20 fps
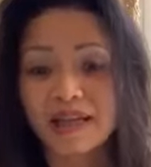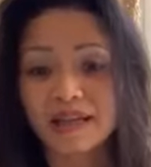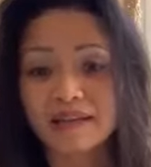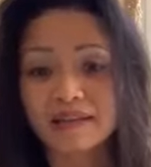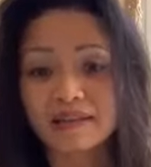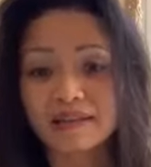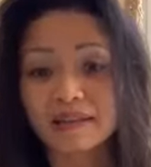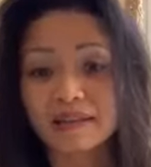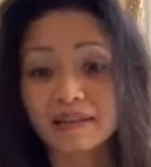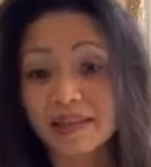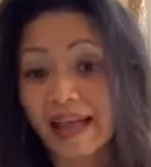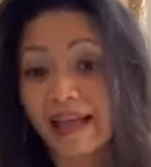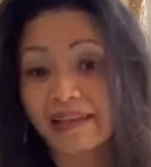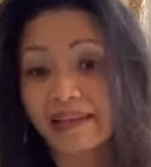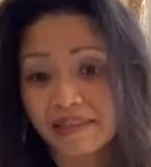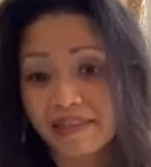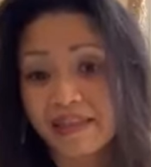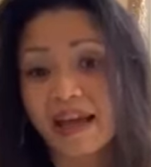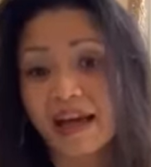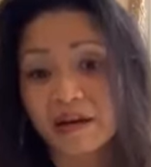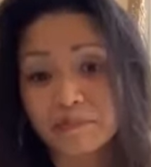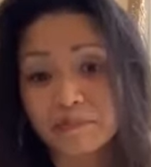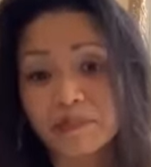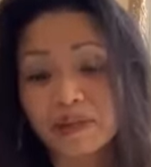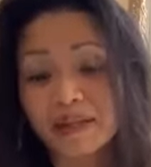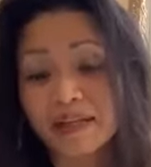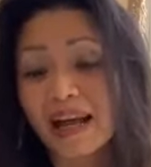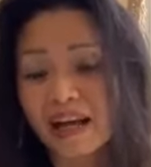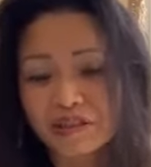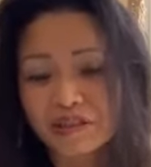and liked them
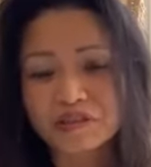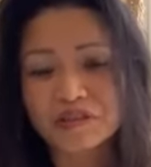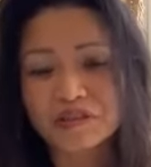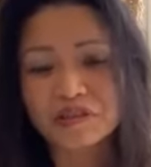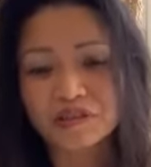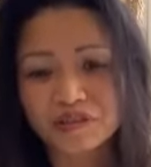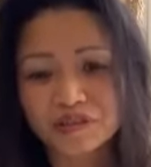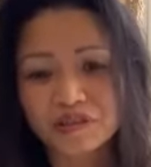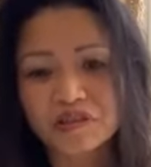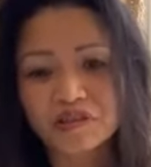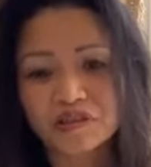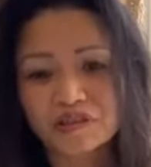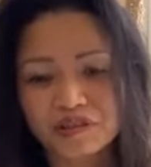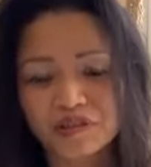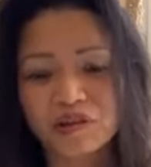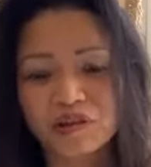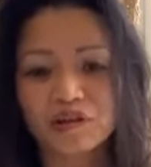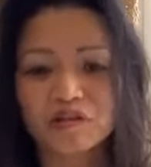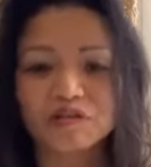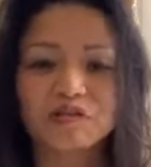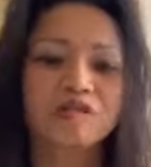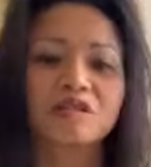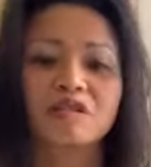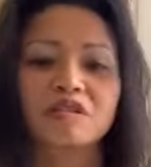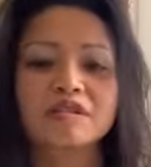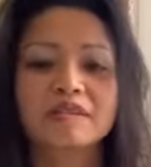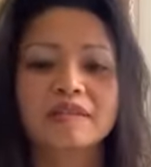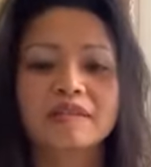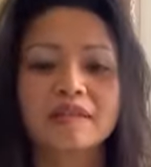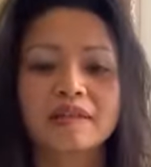and understood their
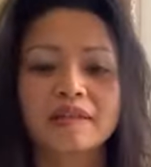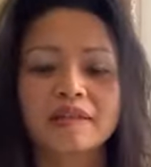cultures.